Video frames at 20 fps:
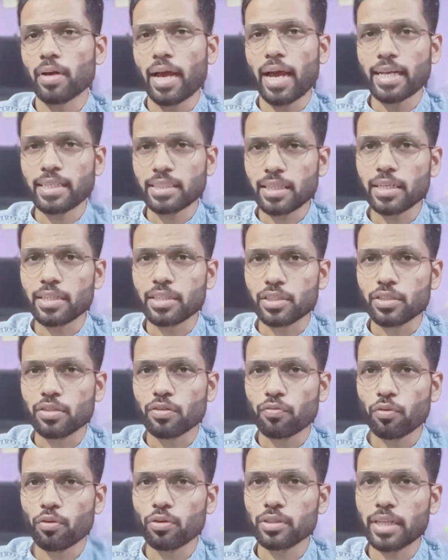assets
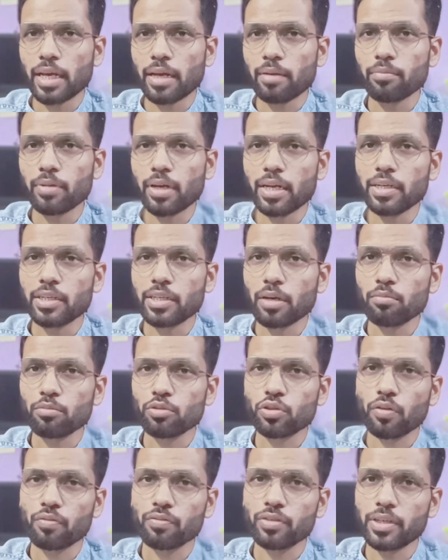for them in
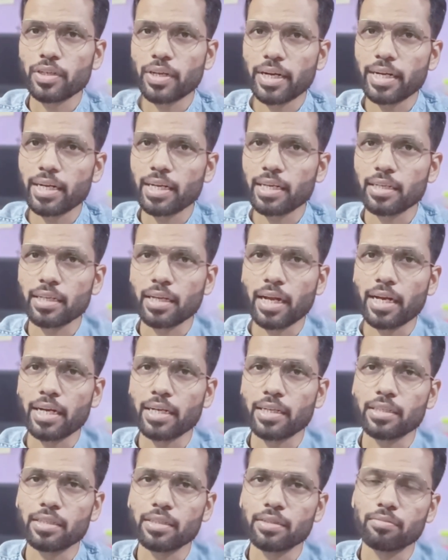terms of the trading.
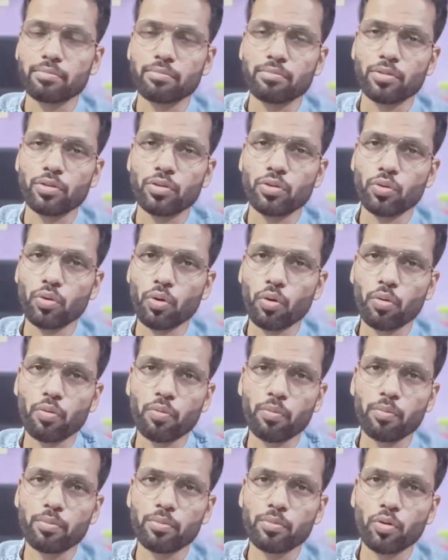And
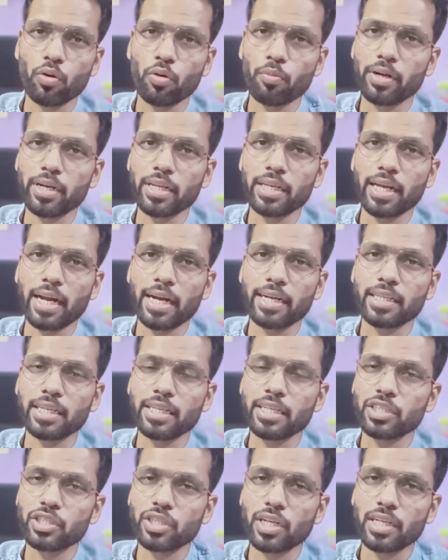nobody at the
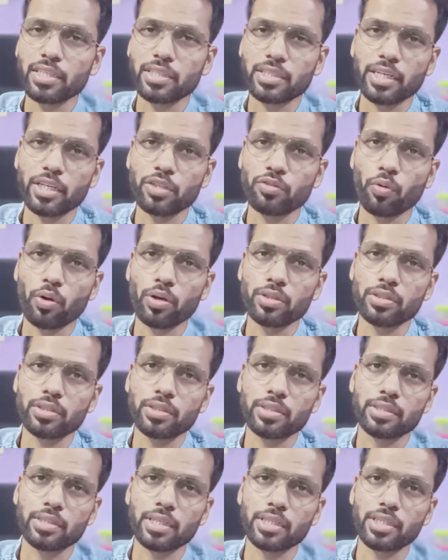initial stage
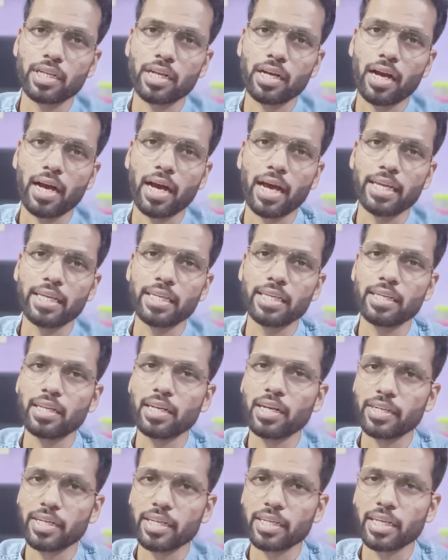wants such a high
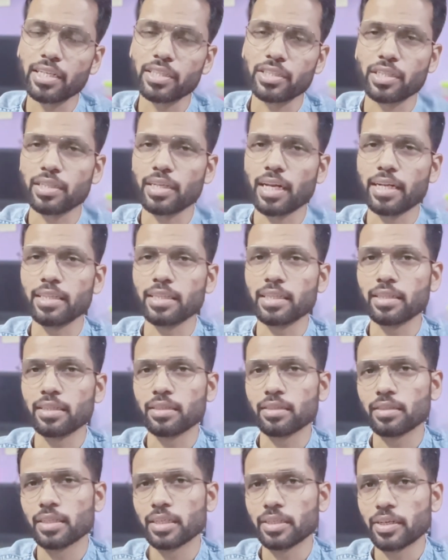litigation, and
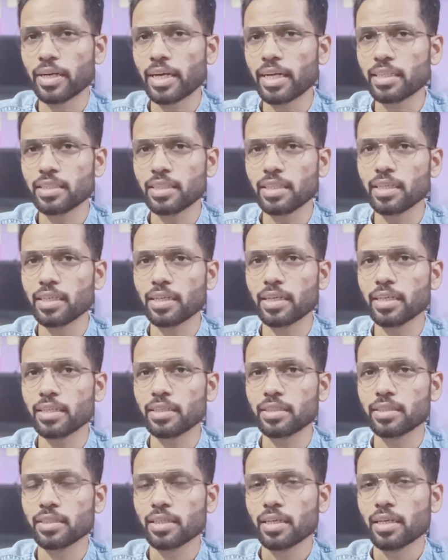the trade
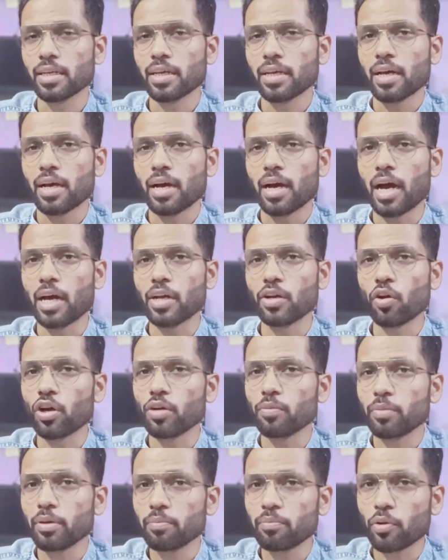secrets are
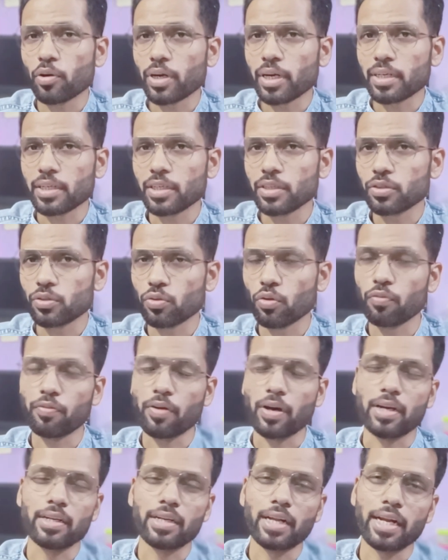not being protected so
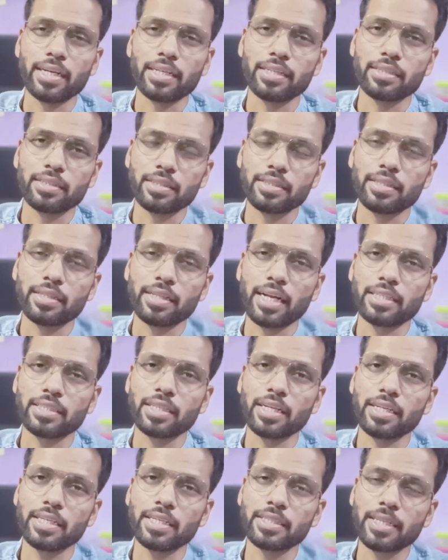far. And that's
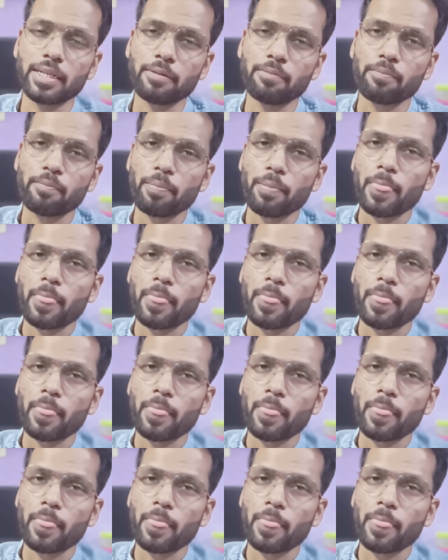the reason